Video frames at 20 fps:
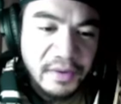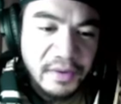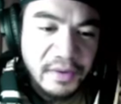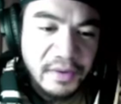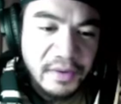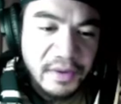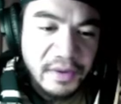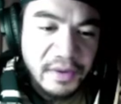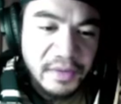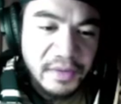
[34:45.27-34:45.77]
I
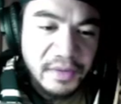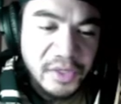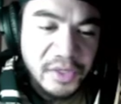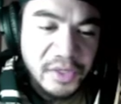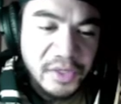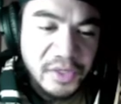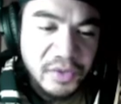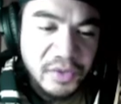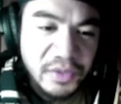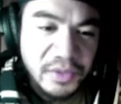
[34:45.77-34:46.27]
know he's true
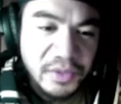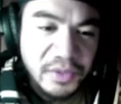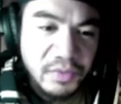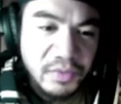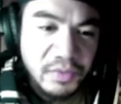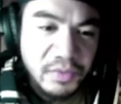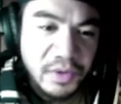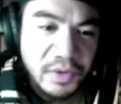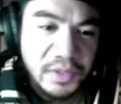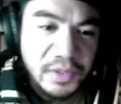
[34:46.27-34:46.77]
to his
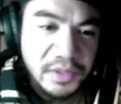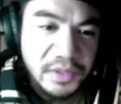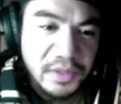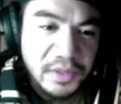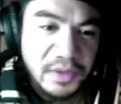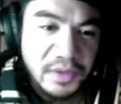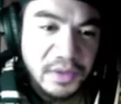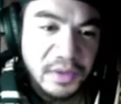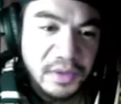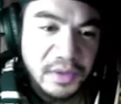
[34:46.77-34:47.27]
words,
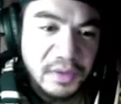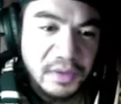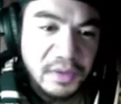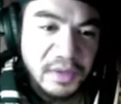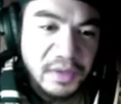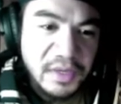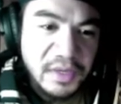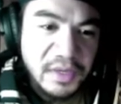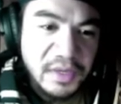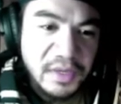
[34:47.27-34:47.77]
that
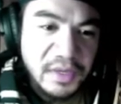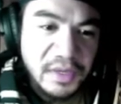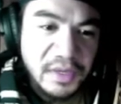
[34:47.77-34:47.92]
he,